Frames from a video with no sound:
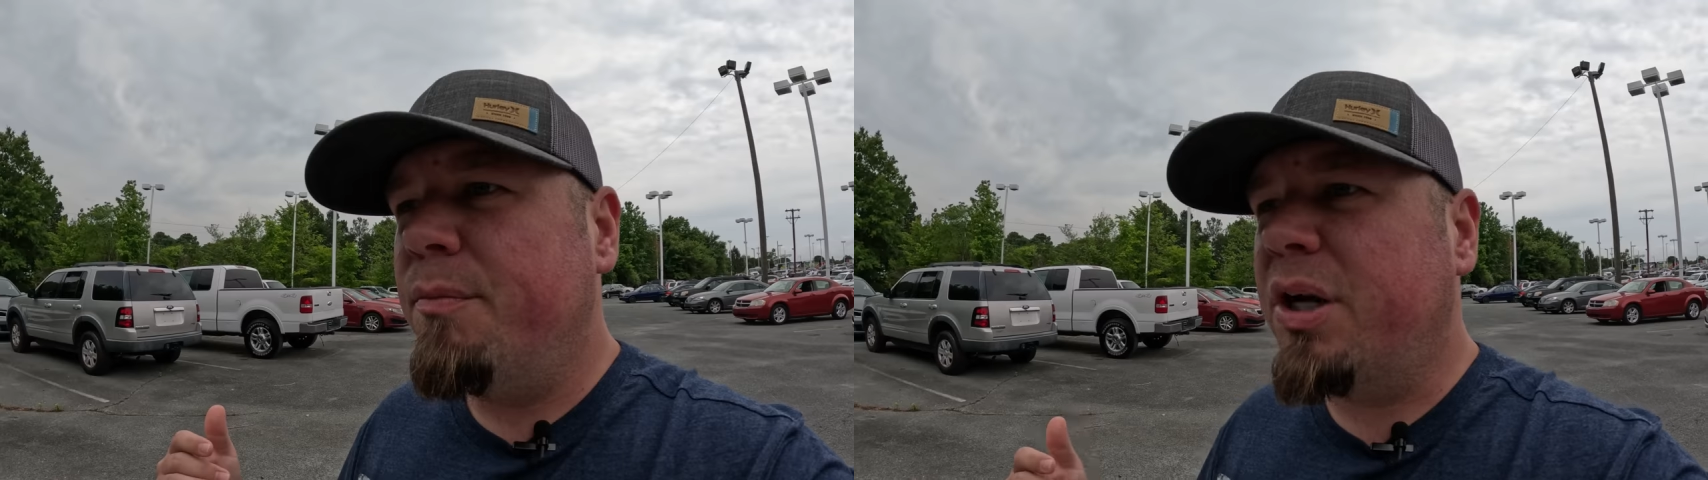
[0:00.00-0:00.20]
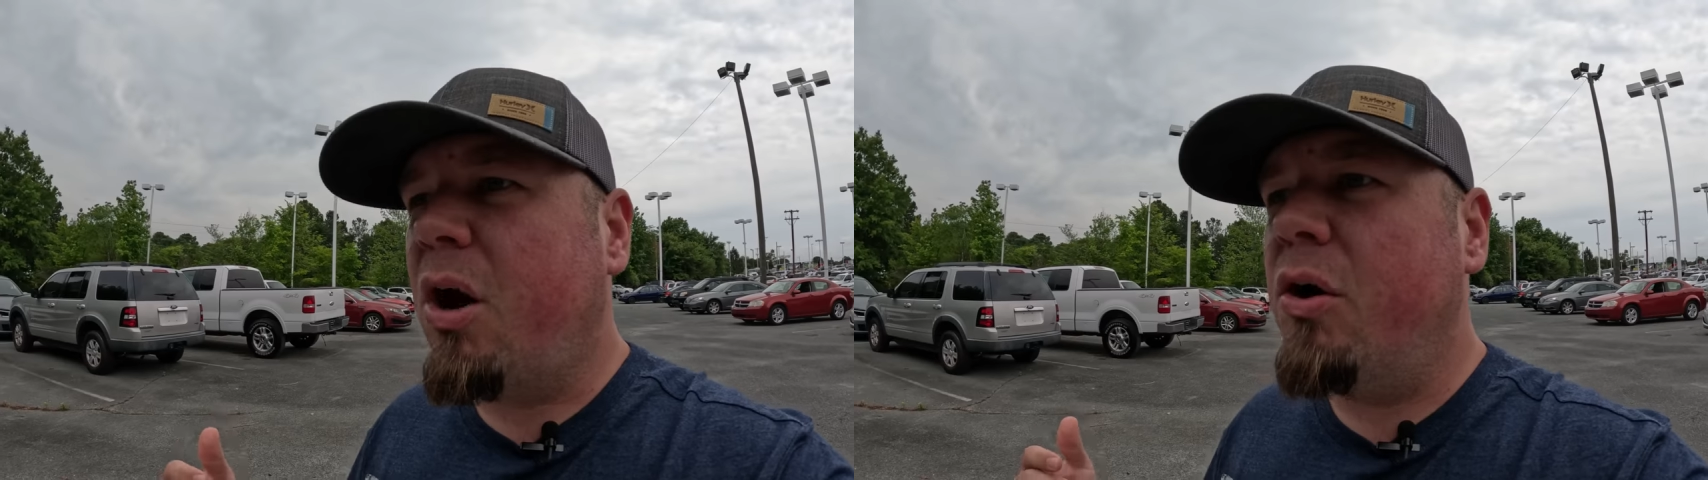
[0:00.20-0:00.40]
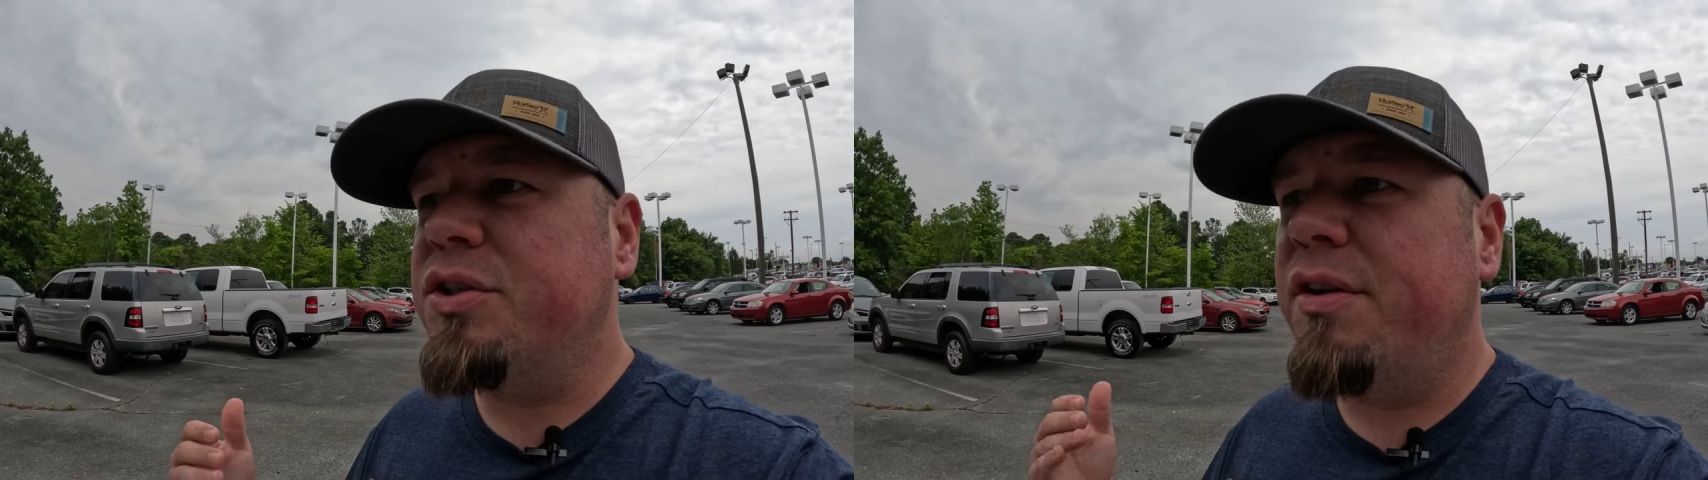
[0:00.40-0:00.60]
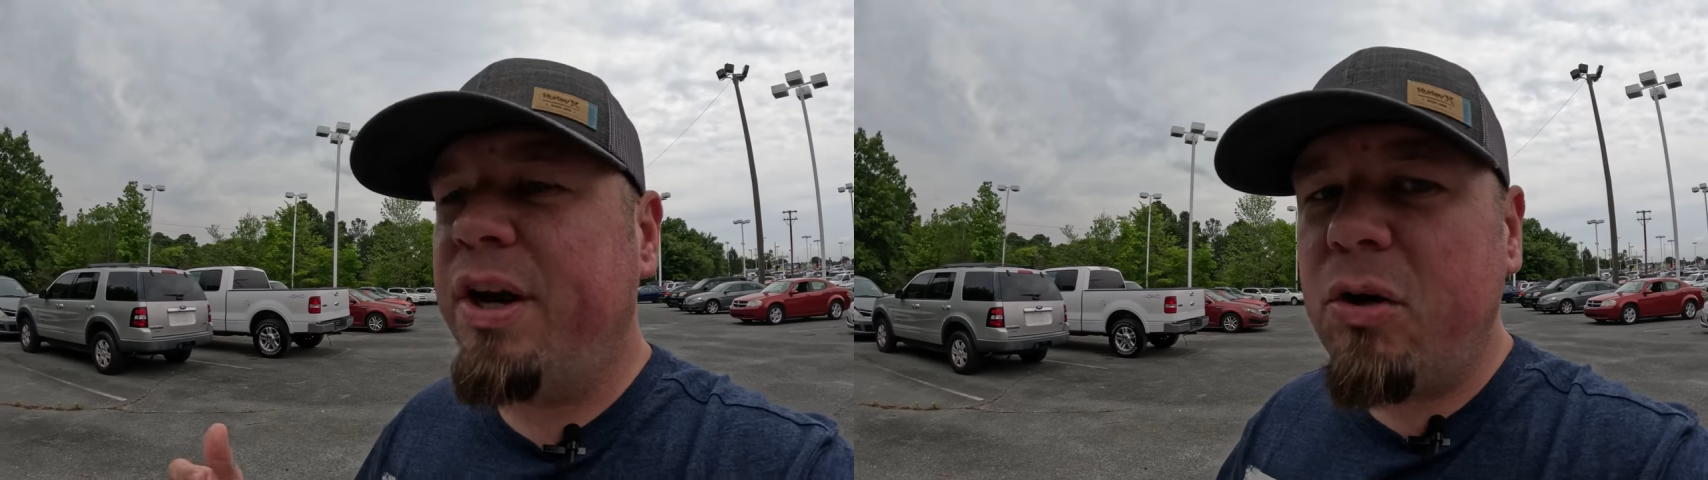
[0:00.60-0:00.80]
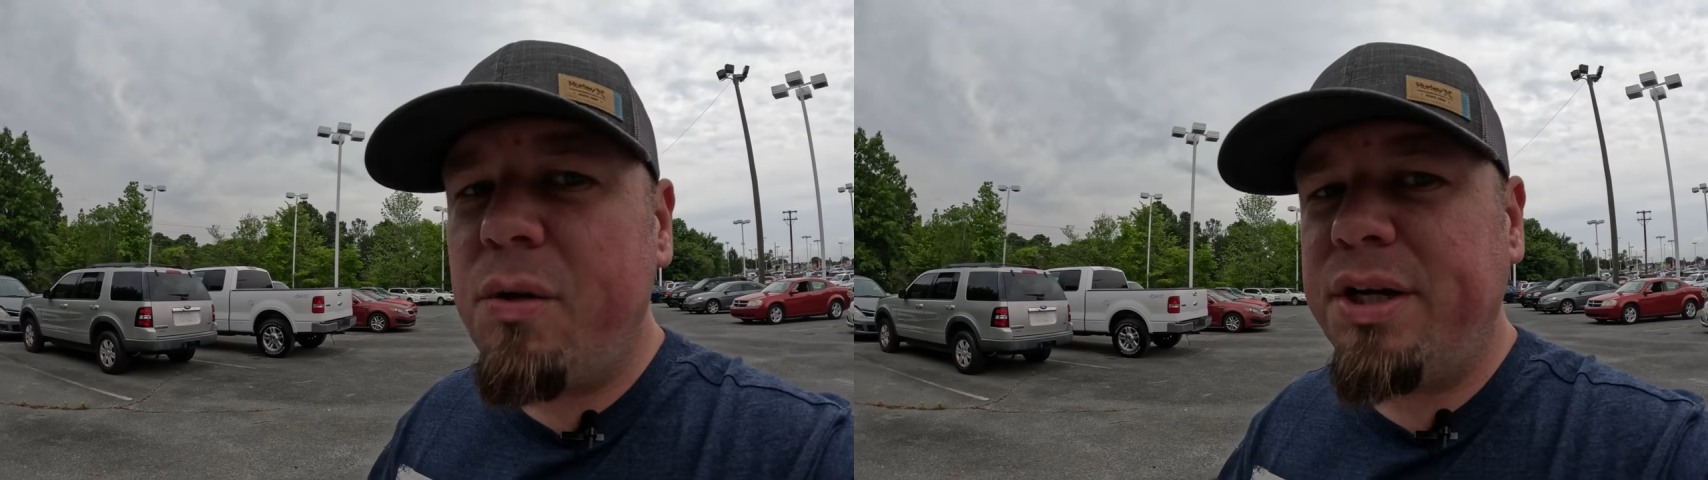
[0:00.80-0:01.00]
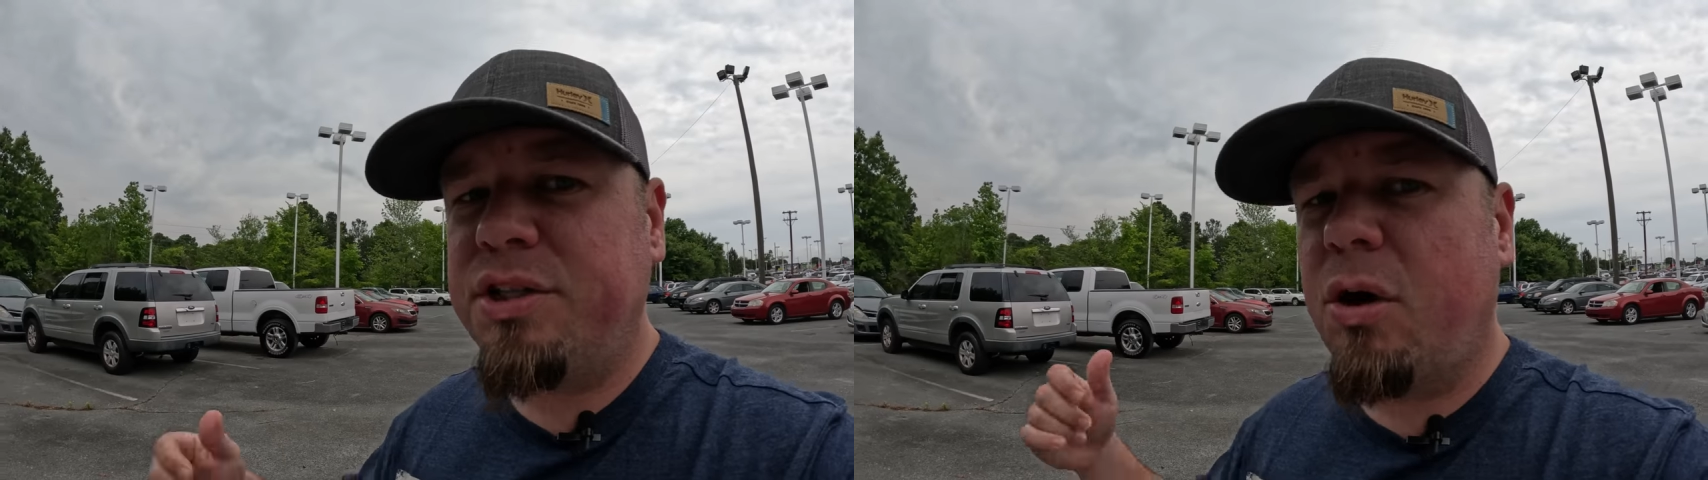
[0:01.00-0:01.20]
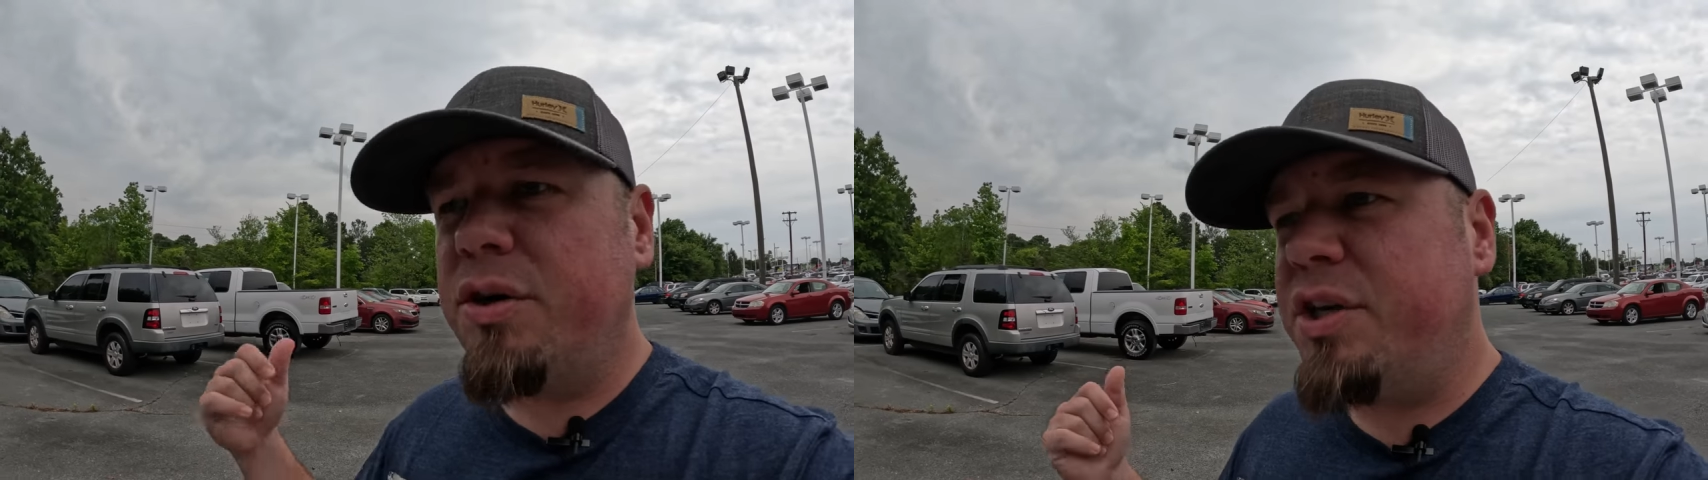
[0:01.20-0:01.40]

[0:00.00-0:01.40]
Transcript: because they're going to start